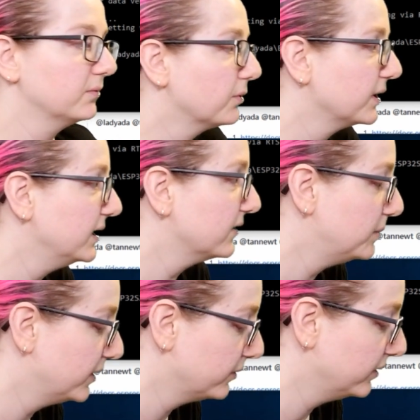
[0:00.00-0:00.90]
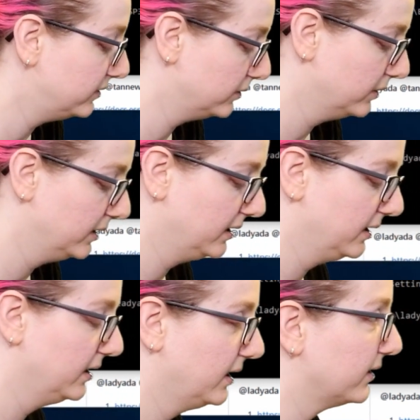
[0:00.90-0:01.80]
for the ESP32
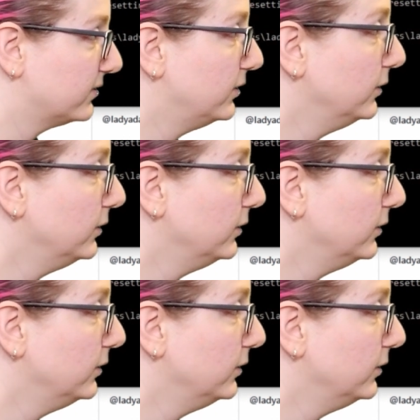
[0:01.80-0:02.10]
S2.